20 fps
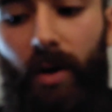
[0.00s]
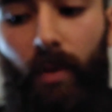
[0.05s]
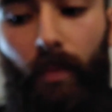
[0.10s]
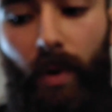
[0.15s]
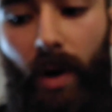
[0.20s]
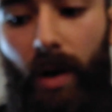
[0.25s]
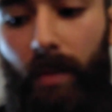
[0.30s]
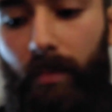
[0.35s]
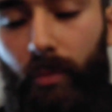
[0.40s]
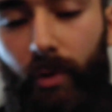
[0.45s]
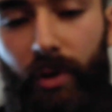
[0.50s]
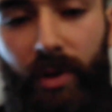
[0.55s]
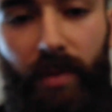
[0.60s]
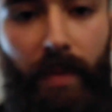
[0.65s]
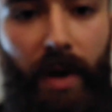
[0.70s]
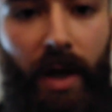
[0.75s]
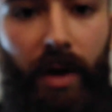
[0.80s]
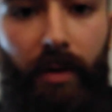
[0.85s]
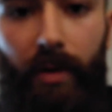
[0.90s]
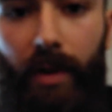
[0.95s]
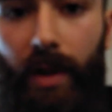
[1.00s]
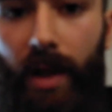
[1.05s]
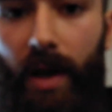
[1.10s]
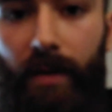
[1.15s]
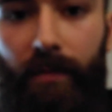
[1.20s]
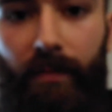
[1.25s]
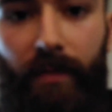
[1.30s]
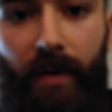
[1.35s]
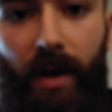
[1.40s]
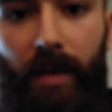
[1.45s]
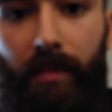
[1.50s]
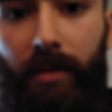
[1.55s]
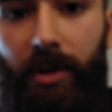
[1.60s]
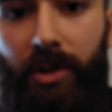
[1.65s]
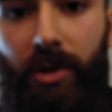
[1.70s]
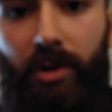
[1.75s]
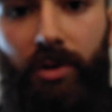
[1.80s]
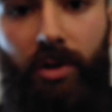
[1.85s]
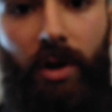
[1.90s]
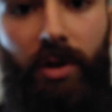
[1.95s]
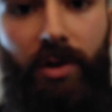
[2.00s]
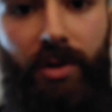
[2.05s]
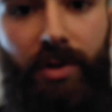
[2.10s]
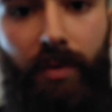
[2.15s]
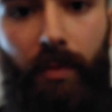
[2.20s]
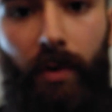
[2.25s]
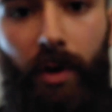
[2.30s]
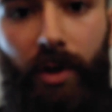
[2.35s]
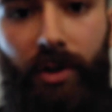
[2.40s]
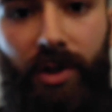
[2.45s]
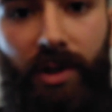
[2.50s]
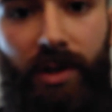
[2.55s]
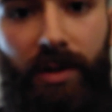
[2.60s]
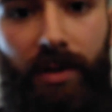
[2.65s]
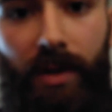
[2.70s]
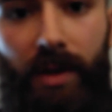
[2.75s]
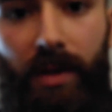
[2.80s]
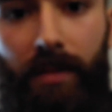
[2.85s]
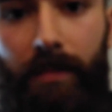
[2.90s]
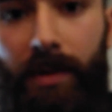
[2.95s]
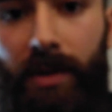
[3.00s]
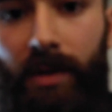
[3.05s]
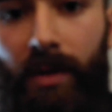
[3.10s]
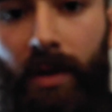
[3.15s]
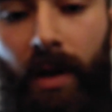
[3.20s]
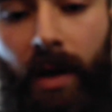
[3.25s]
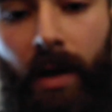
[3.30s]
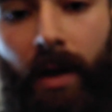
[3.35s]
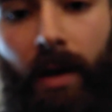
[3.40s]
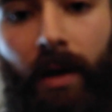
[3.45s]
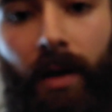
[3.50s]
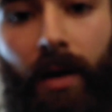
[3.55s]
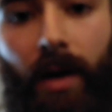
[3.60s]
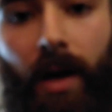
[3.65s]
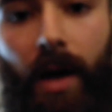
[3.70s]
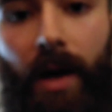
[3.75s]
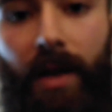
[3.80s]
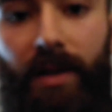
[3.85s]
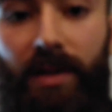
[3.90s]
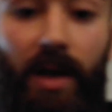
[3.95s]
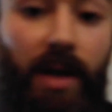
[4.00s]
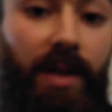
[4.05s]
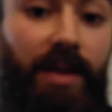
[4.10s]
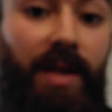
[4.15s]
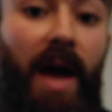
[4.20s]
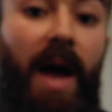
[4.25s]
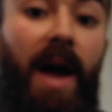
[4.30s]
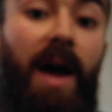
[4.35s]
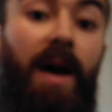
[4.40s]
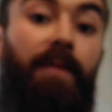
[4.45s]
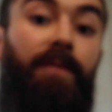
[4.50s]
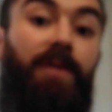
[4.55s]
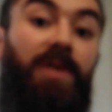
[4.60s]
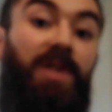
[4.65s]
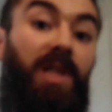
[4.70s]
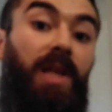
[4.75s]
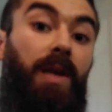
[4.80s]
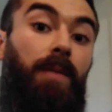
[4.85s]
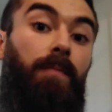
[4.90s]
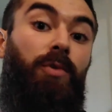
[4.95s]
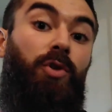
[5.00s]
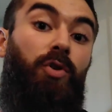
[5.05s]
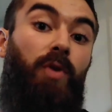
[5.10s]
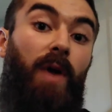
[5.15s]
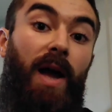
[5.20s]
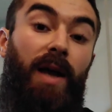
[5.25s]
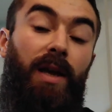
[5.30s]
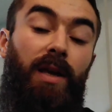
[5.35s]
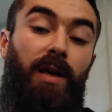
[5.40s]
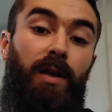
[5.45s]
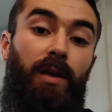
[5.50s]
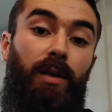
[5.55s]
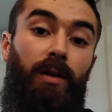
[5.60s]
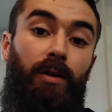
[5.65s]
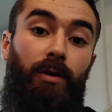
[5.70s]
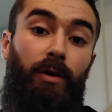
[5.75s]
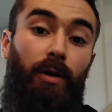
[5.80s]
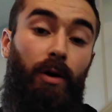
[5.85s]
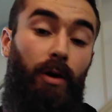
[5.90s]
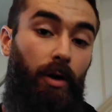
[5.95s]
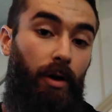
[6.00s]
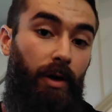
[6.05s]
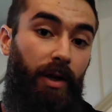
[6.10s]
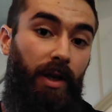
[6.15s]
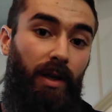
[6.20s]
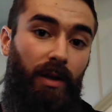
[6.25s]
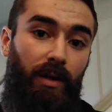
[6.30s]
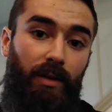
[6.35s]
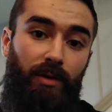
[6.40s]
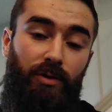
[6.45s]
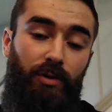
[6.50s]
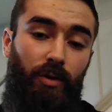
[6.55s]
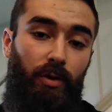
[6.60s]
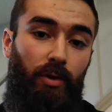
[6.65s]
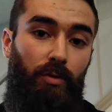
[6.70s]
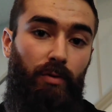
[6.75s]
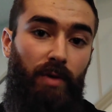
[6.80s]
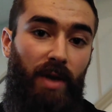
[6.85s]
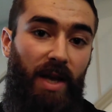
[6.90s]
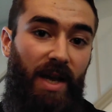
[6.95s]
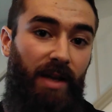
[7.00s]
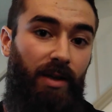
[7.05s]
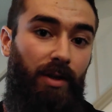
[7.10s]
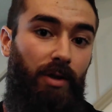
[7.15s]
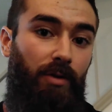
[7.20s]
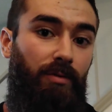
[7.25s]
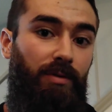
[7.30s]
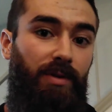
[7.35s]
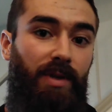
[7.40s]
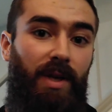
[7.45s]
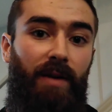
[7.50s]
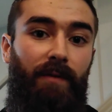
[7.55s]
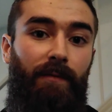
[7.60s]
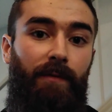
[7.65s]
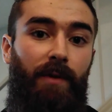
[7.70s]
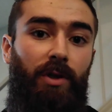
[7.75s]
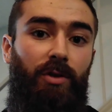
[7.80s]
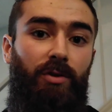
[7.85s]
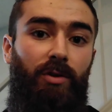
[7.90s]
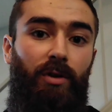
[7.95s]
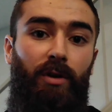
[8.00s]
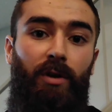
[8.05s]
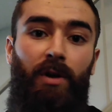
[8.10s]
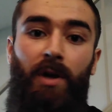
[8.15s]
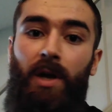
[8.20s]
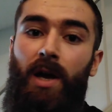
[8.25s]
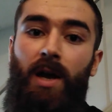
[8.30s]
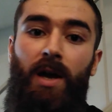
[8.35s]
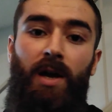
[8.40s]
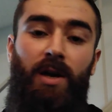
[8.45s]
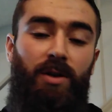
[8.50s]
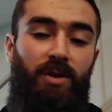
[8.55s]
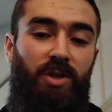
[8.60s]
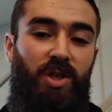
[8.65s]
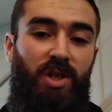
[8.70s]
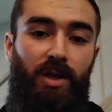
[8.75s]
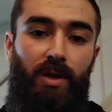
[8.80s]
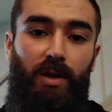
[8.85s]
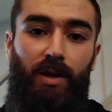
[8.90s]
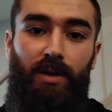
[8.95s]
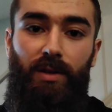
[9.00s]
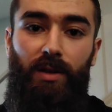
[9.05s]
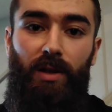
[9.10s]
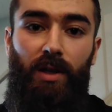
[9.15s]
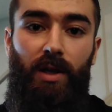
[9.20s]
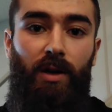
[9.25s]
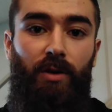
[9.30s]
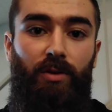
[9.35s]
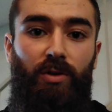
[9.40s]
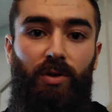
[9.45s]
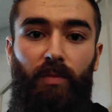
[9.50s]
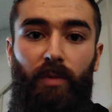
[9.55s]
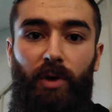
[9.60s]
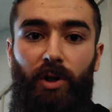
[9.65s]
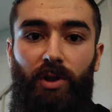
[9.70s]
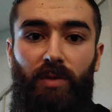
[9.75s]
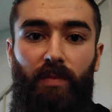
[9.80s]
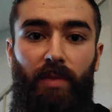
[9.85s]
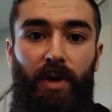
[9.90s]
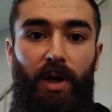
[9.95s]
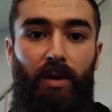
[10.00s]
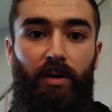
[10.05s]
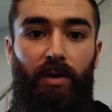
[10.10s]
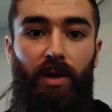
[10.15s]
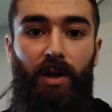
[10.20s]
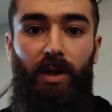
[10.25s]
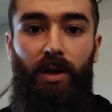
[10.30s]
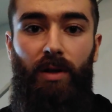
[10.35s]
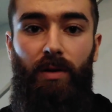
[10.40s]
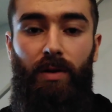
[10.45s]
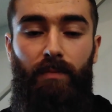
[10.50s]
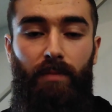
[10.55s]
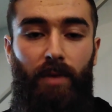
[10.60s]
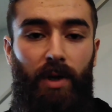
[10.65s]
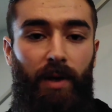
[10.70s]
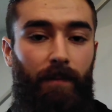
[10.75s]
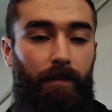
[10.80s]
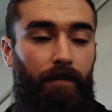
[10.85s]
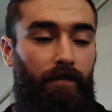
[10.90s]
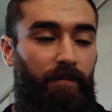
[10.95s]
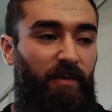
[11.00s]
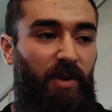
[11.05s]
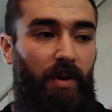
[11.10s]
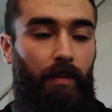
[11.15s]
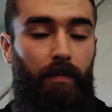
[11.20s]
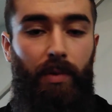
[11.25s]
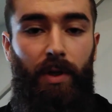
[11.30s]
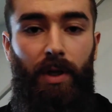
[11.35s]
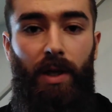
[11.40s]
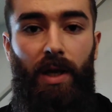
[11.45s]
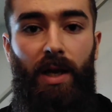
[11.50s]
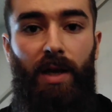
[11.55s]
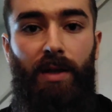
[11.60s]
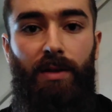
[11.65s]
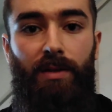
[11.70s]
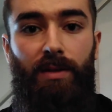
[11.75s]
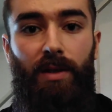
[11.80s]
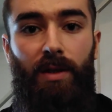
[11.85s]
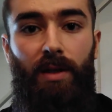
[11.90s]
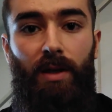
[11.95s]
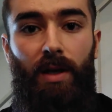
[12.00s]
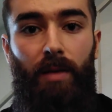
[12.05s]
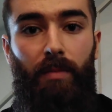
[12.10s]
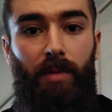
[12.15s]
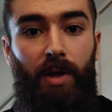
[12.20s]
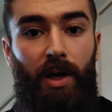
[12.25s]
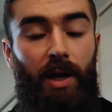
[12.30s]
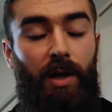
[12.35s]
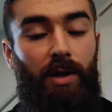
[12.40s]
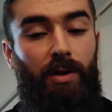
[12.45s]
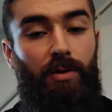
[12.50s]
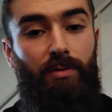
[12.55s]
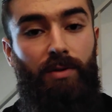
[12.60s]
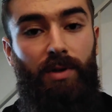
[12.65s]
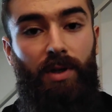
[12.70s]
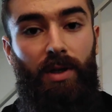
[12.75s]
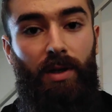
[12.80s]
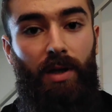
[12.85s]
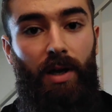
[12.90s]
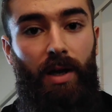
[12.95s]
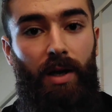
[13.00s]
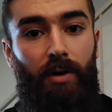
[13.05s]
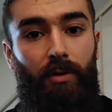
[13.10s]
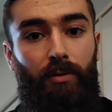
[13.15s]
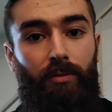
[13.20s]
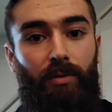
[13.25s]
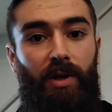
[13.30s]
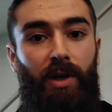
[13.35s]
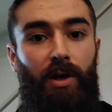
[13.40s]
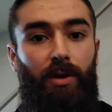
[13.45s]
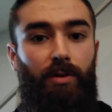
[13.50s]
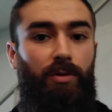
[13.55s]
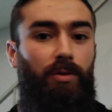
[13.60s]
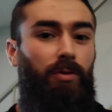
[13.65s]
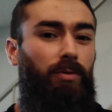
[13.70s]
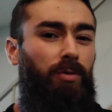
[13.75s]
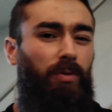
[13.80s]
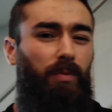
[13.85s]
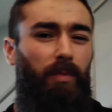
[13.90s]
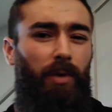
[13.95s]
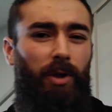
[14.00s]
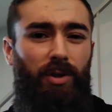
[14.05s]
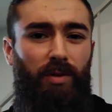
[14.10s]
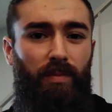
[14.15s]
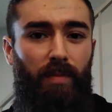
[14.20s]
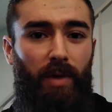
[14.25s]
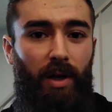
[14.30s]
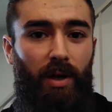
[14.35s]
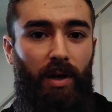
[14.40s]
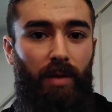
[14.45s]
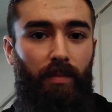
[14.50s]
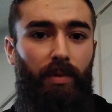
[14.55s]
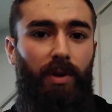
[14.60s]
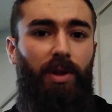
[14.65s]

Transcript: no problem with the battery life. She charges it while she sleeps. It does have sleep tracking on it, so you can use that feature. She doesn't care too much about it. My Fitbit has it. I use it. I don't care too much about it,